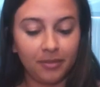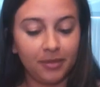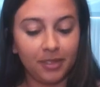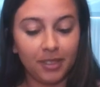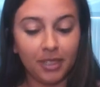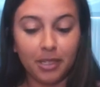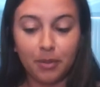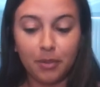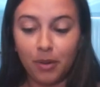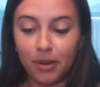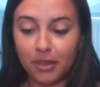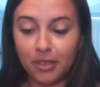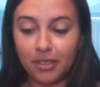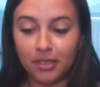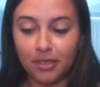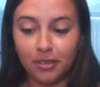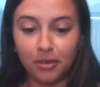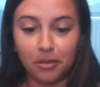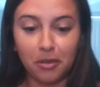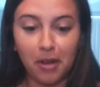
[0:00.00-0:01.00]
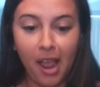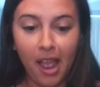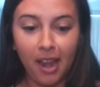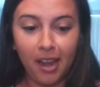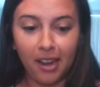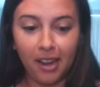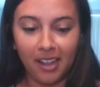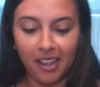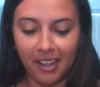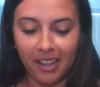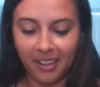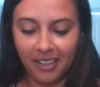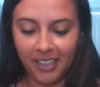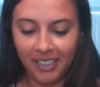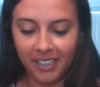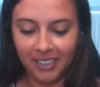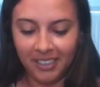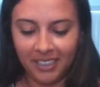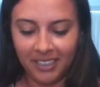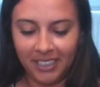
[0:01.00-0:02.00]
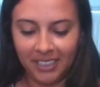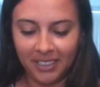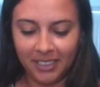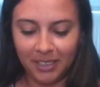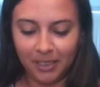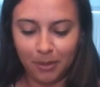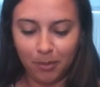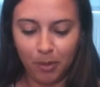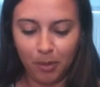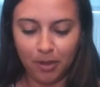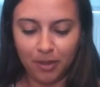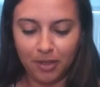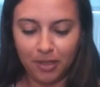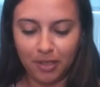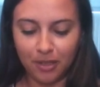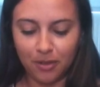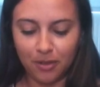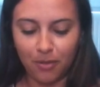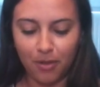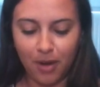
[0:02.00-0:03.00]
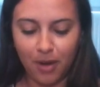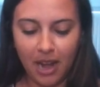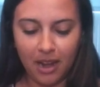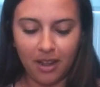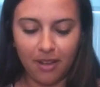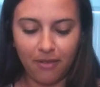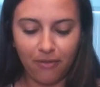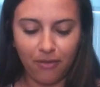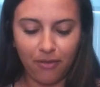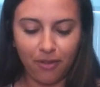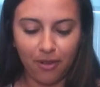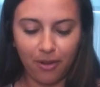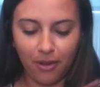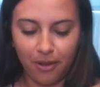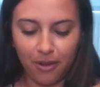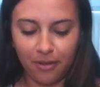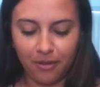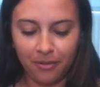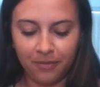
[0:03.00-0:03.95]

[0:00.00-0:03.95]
this person's ready. Person's ready for